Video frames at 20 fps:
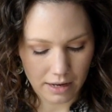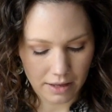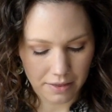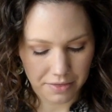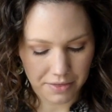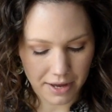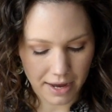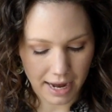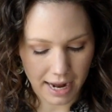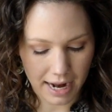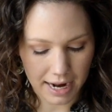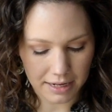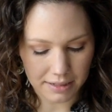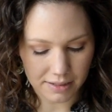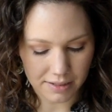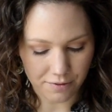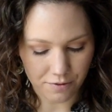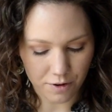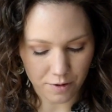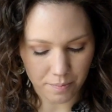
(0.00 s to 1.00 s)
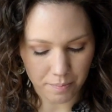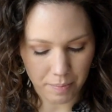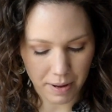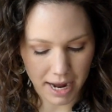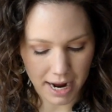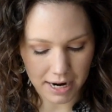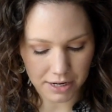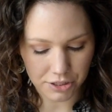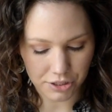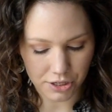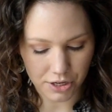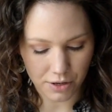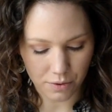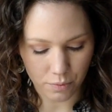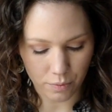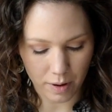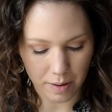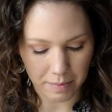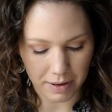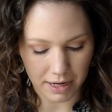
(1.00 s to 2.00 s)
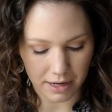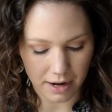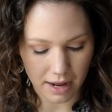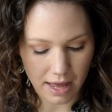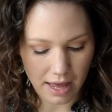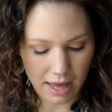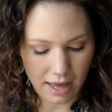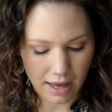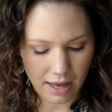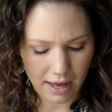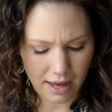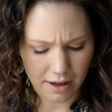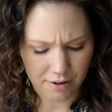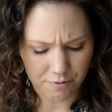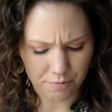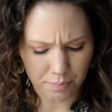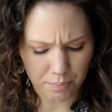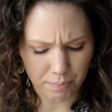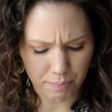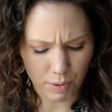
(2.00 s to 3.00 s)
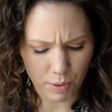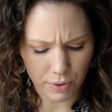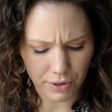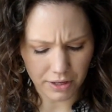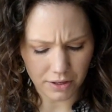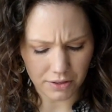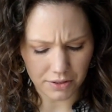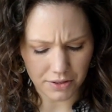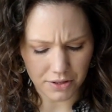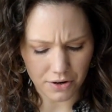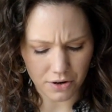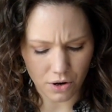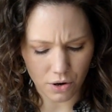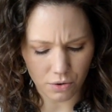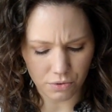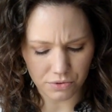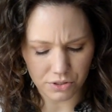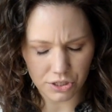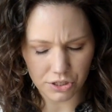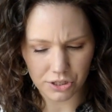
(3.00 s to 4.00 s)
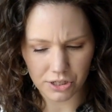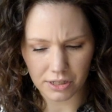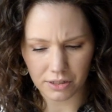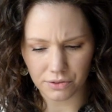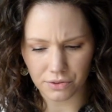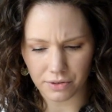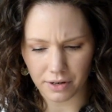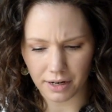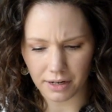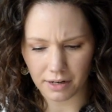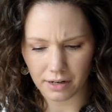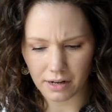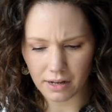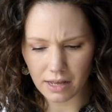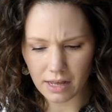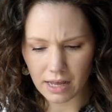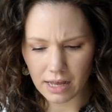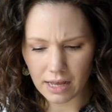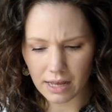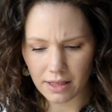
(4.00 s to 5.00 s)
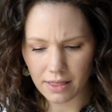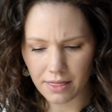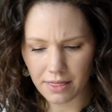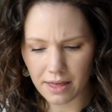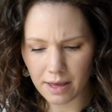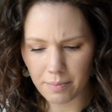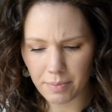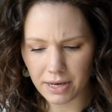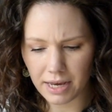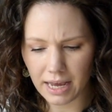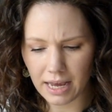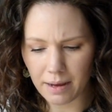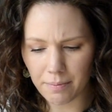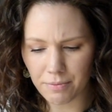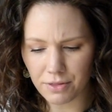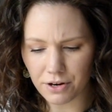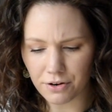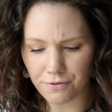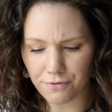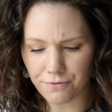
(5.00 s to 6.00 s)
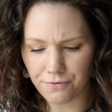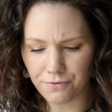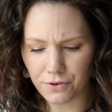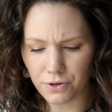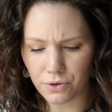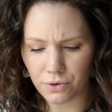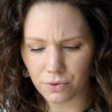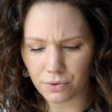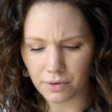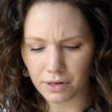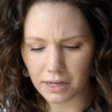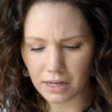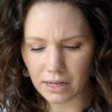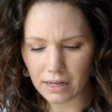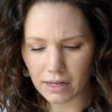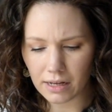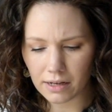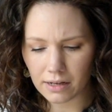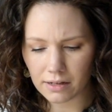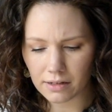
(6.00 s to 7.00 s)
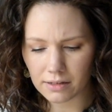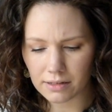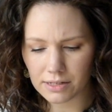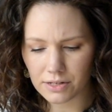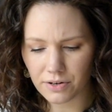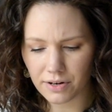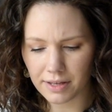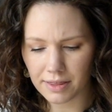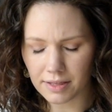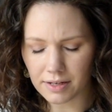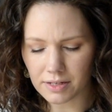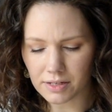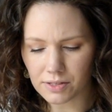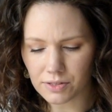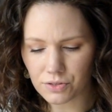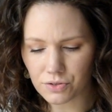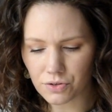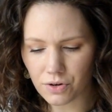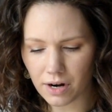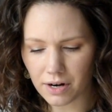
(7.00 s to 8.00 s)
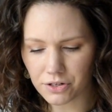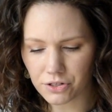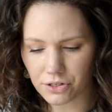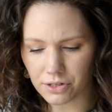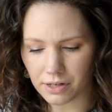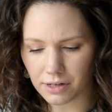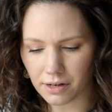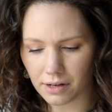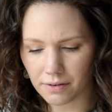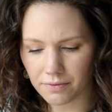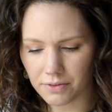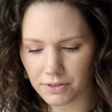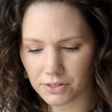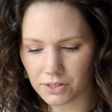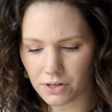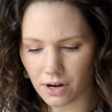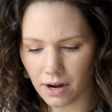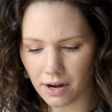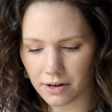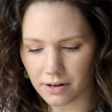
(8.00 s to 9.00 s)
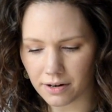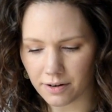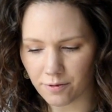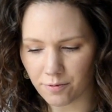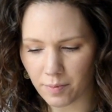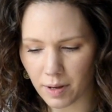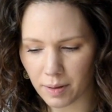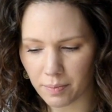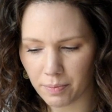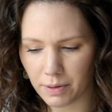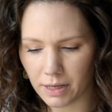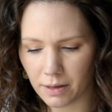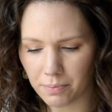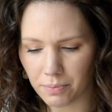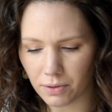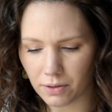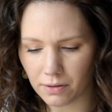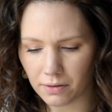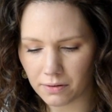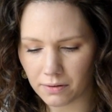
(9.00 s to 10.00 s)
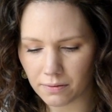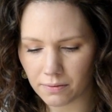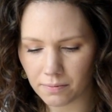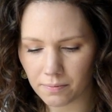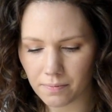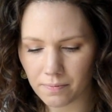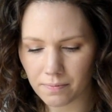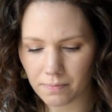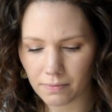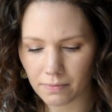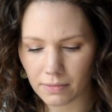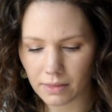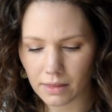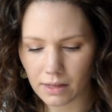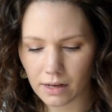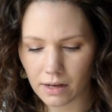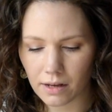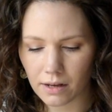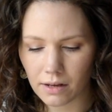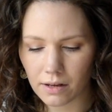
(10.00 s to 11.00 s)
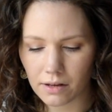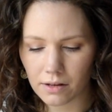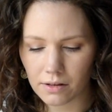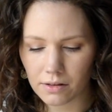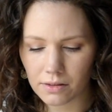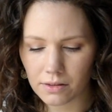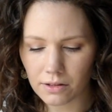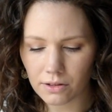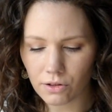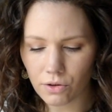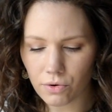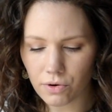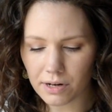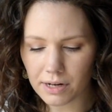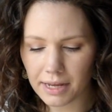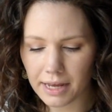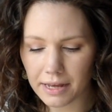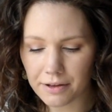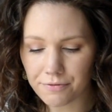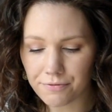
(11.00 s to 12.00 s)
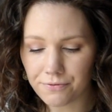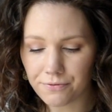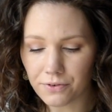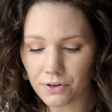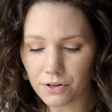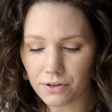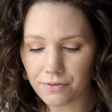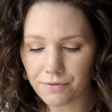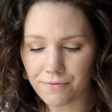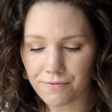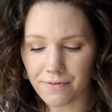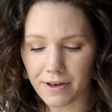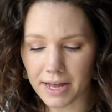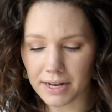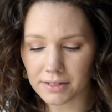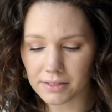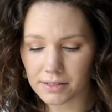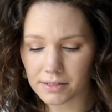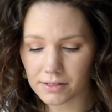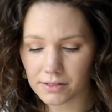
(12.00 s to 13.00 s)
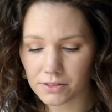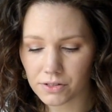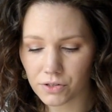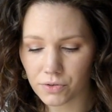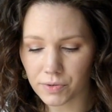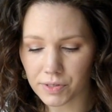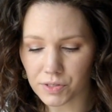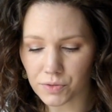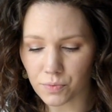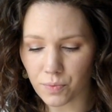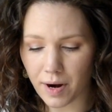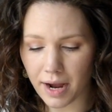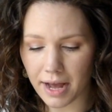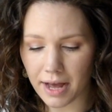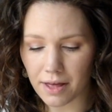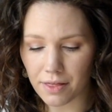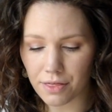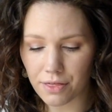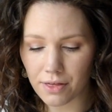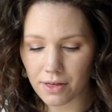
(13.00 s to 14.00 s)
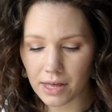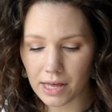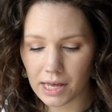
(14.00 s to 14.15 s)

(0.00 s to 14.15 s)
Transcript: The hands of compassionate women have boiled their own children. They became their food during the destruction of the daughter of my people. The Lord gave full vent to his wrath.